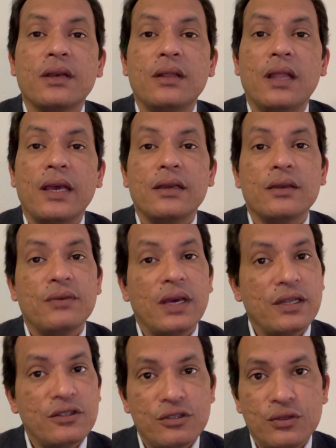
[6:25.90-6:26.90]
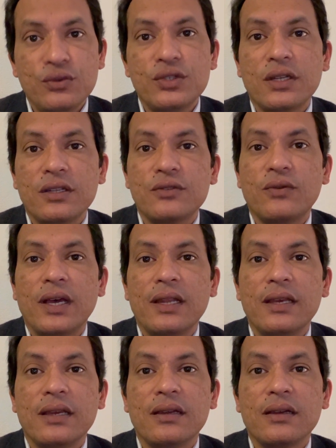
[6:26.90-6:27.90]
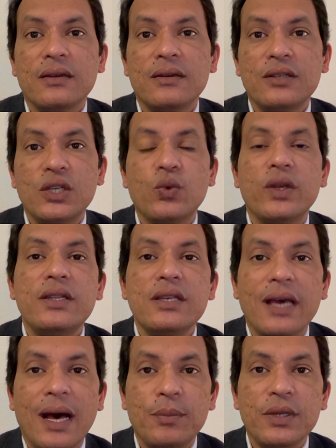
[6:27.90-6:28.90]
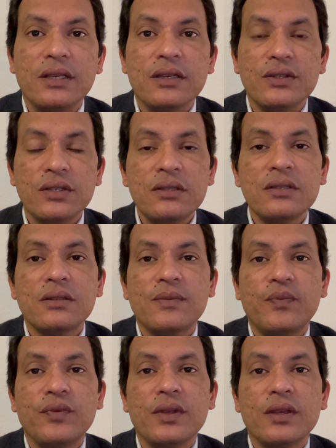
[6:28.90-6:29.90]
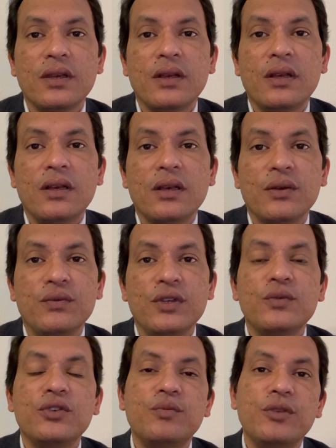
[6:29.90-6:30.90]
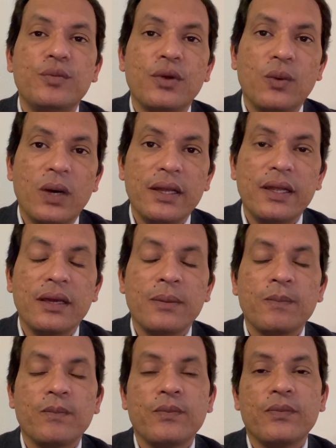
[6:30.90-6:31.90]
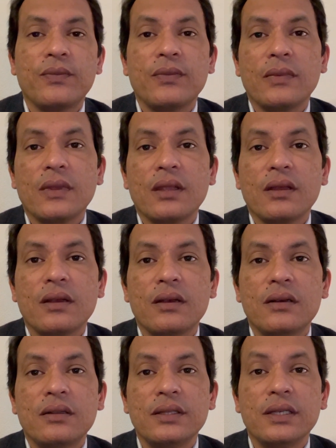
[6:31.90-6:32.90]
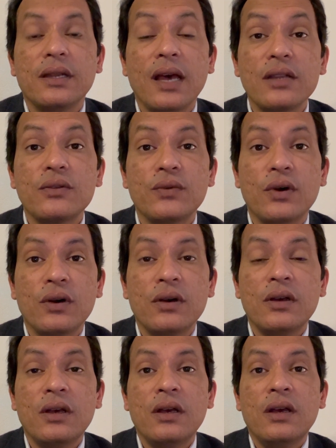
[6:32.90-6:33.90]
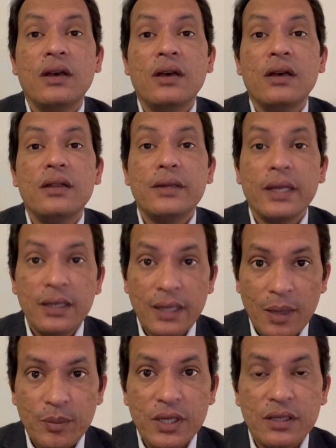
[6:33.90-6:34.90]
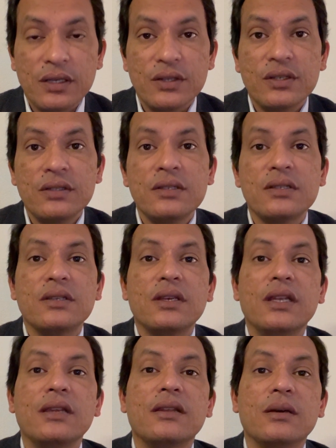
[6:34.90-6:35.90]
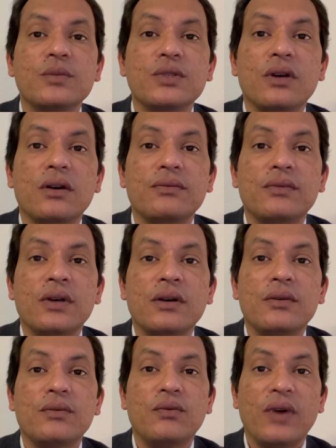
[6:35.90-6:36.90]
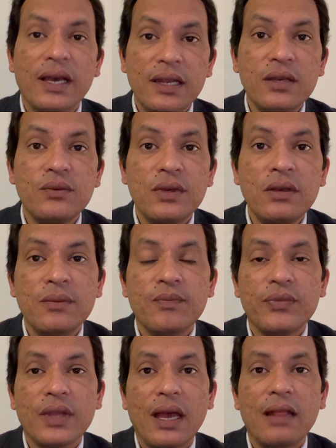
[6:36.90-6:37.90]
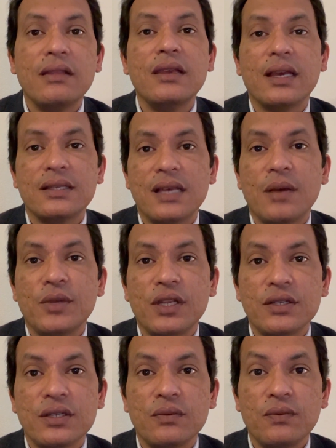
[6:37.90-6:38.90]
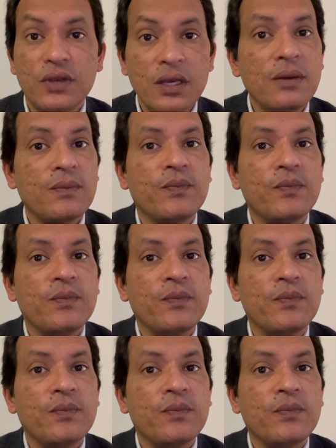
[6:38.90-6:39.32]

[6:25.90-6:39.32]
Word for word: Like if an institution is filing 20 applications, we would be providing the grant for 10 applications in terms of filing fee and the examination fee.